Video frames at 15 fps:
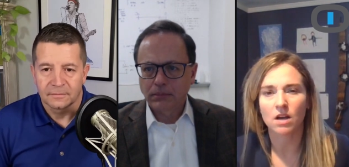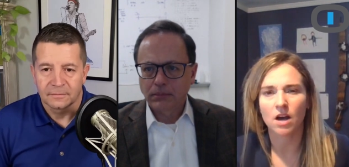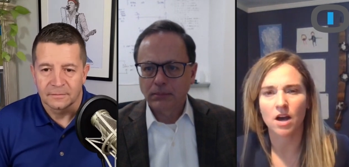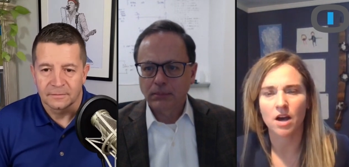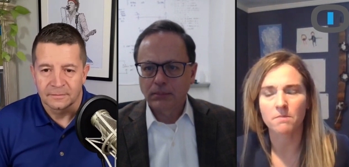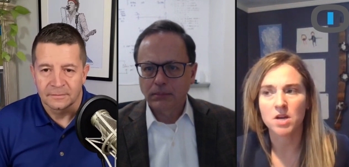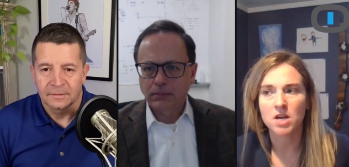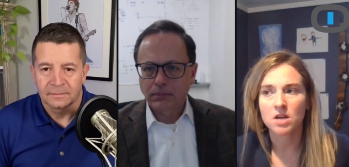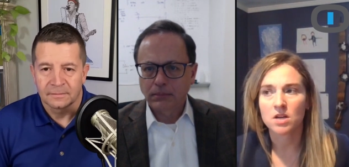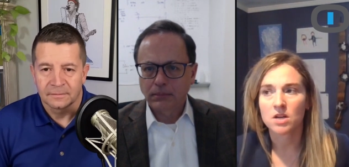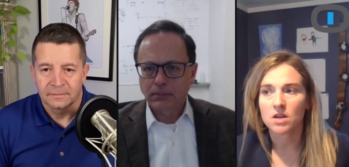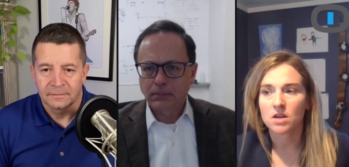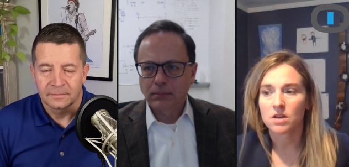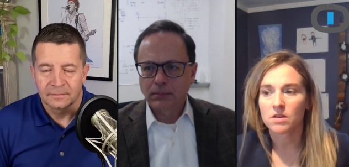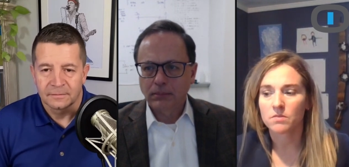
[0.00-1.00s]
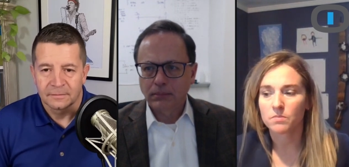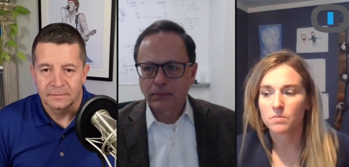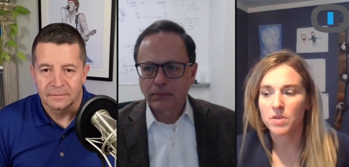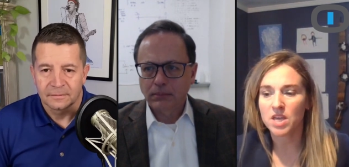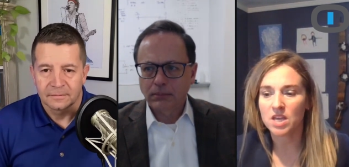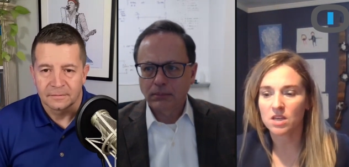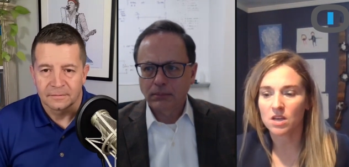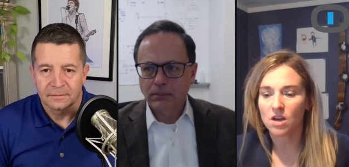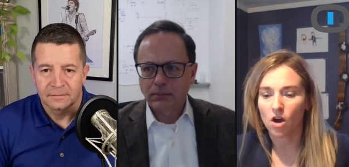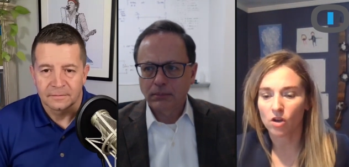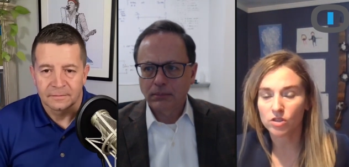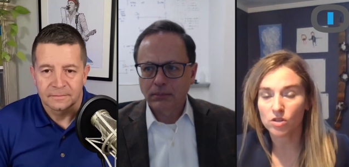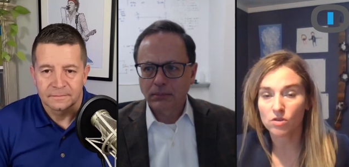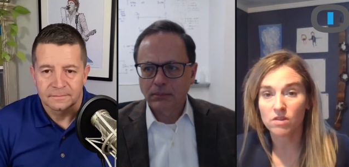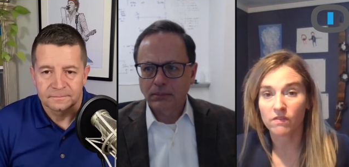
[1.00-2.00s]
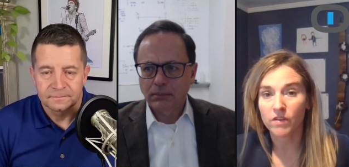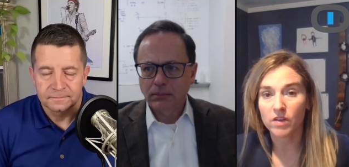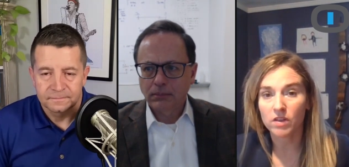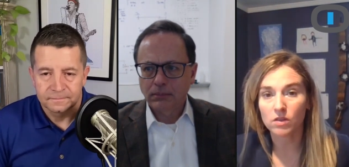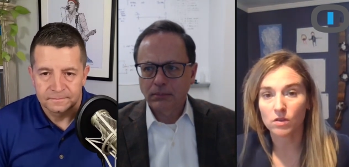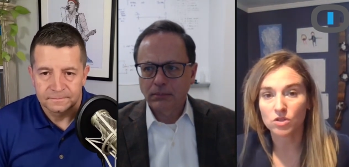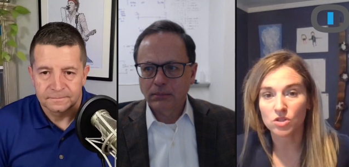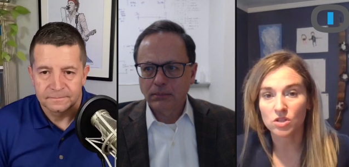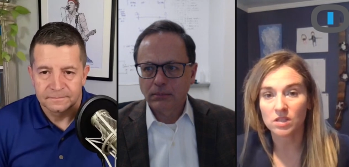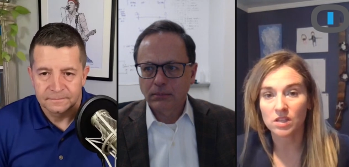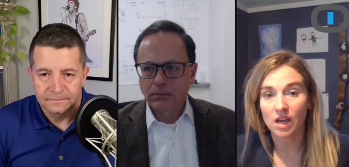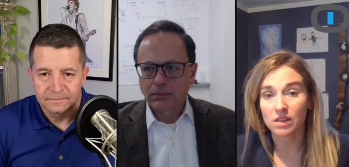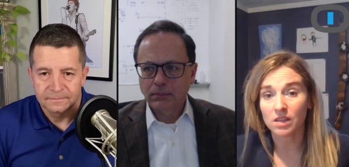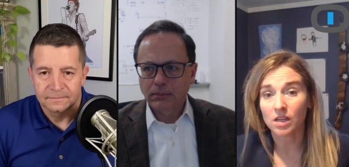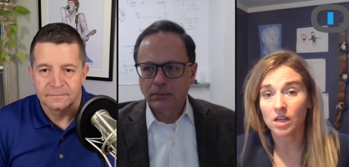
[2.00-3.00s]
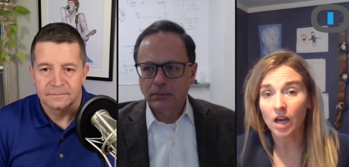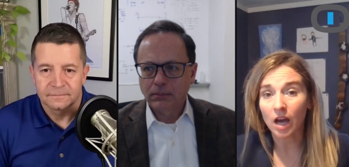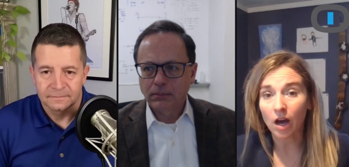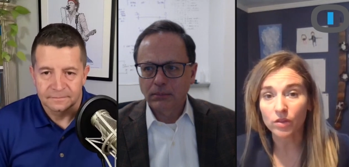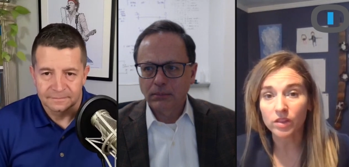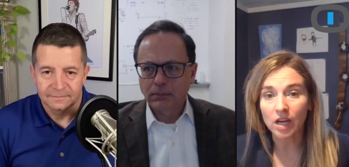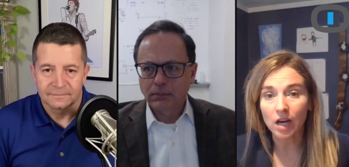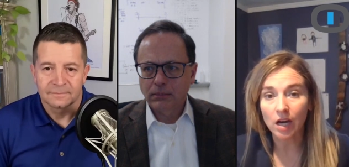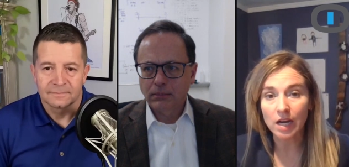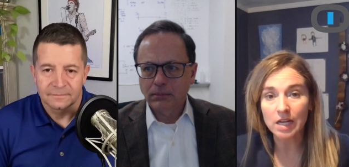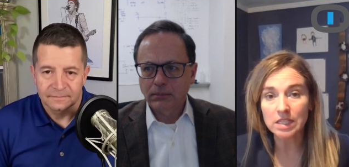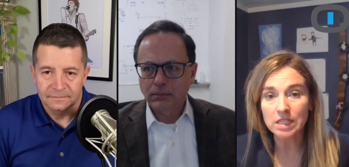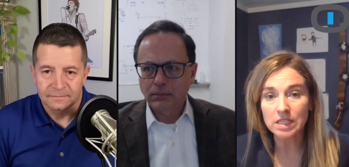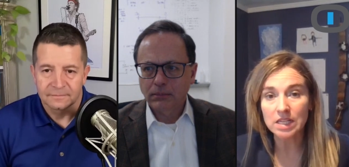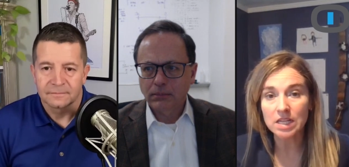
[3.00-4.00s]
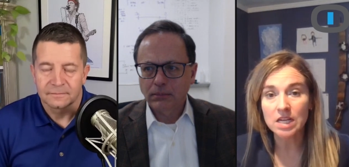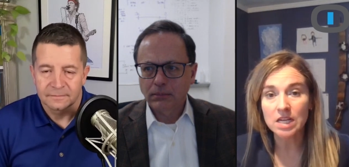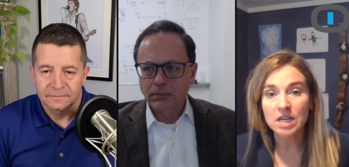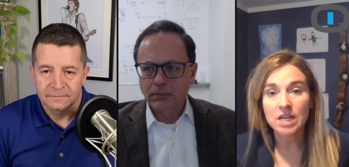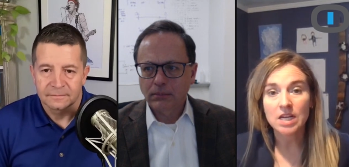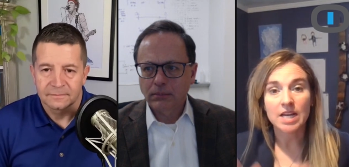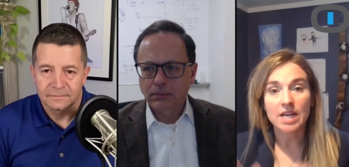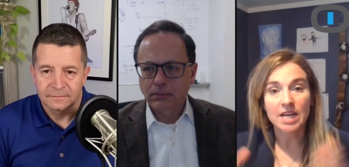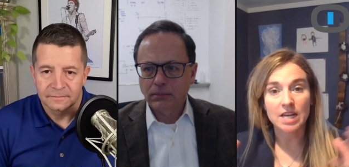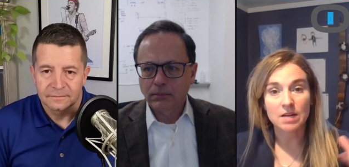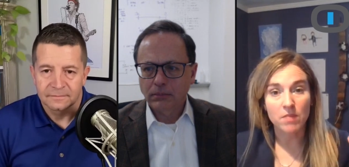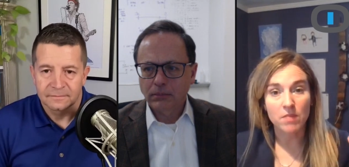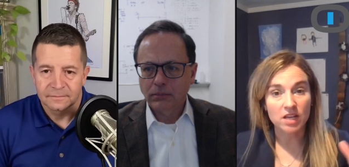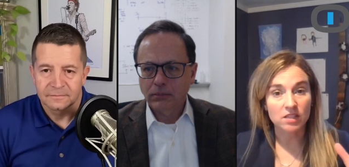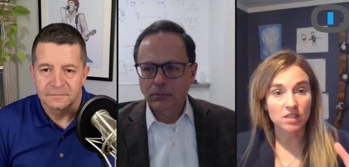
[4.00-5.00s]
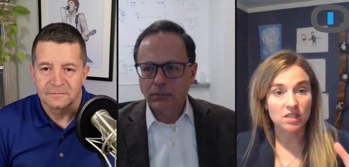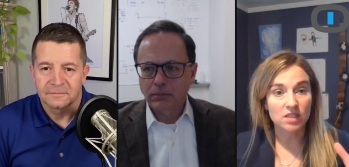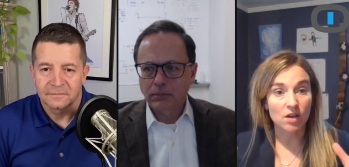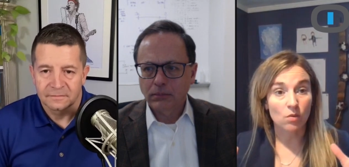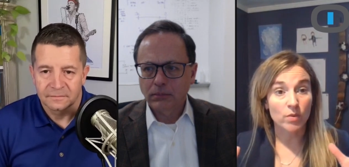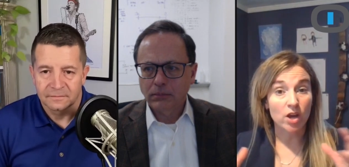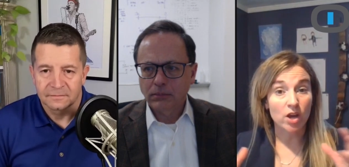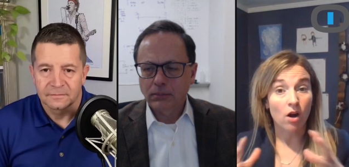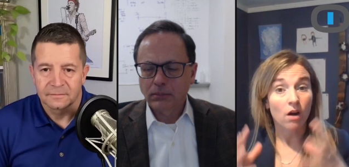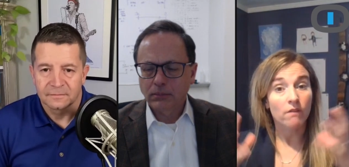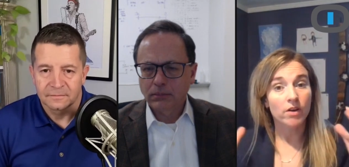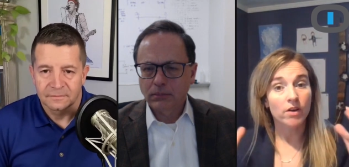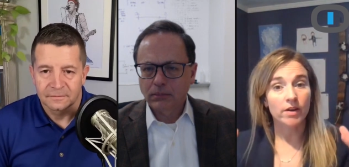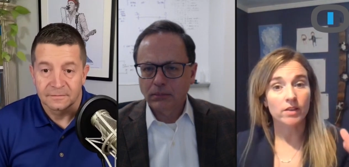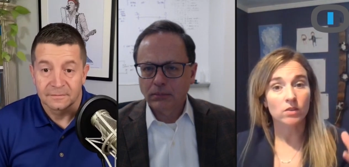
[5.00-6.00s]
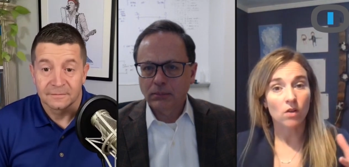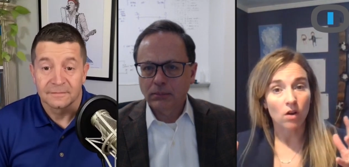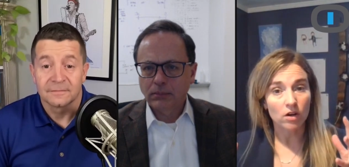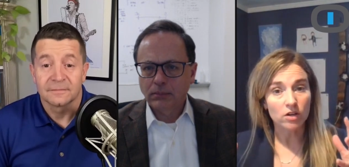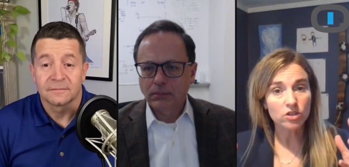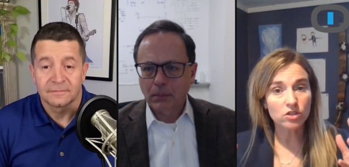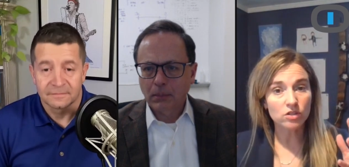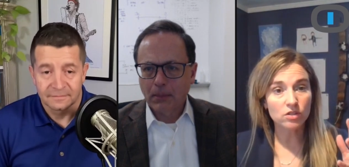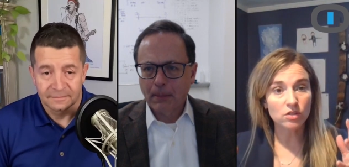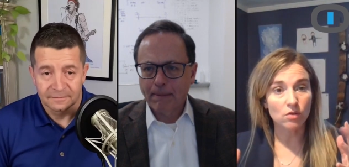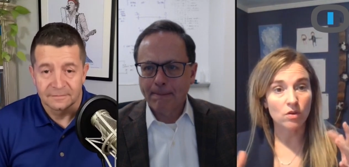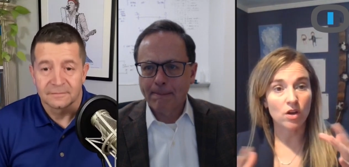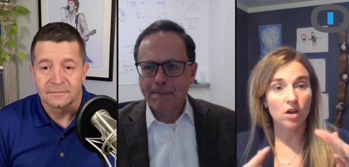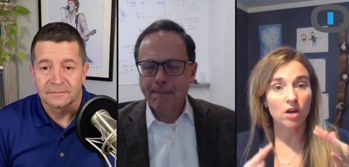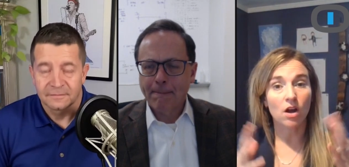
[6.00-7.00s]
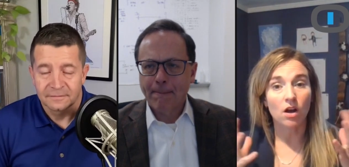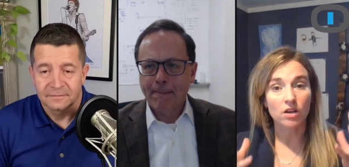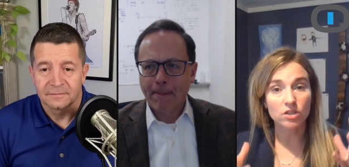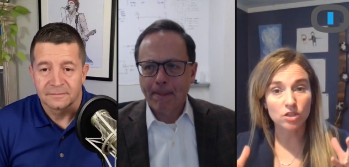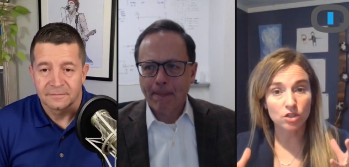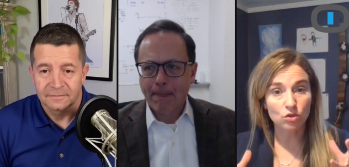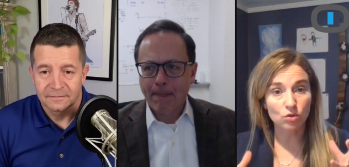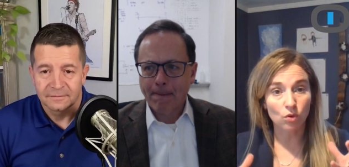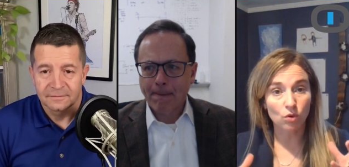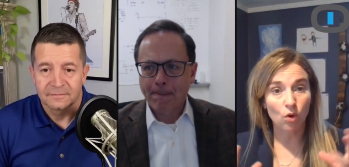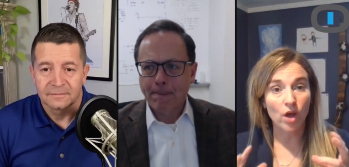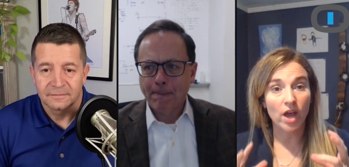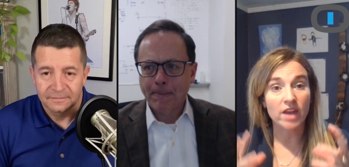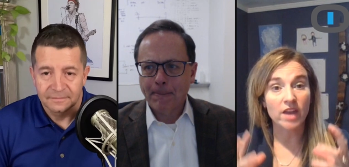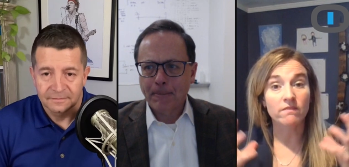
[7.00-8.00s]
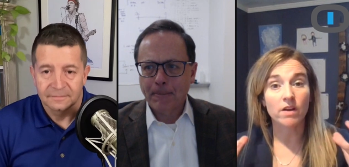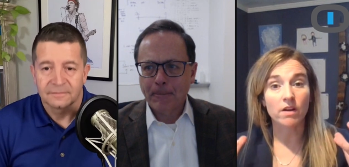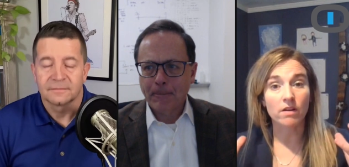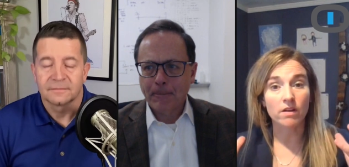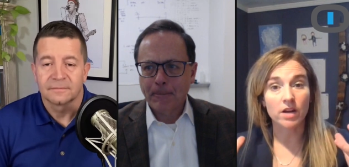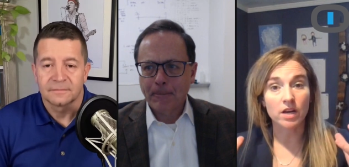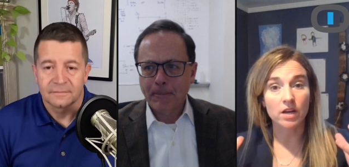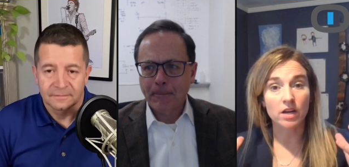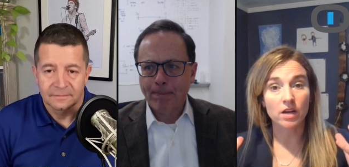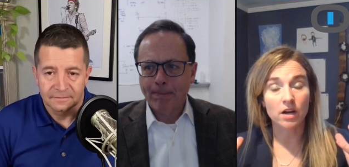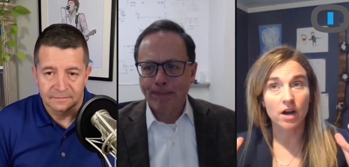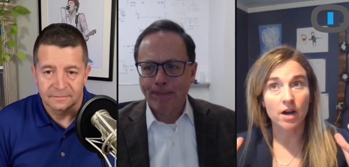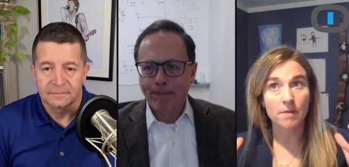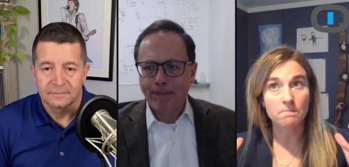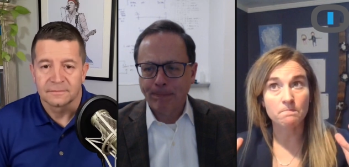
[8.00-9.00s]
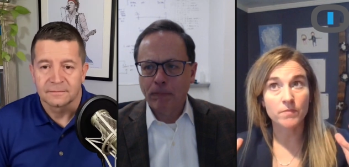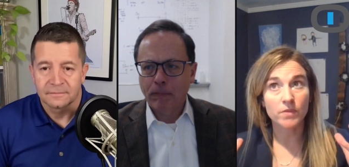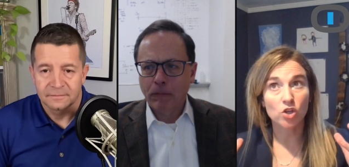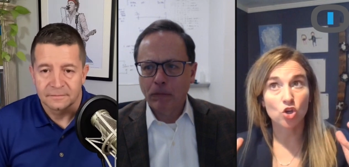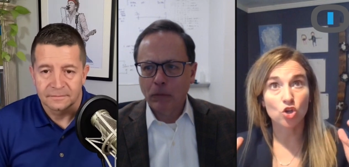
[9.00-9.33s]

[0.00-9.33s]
Speaker 1: Um, being also the fifth largest Catholic healthcare entity, it makes us that we are very large. So cost control and very um,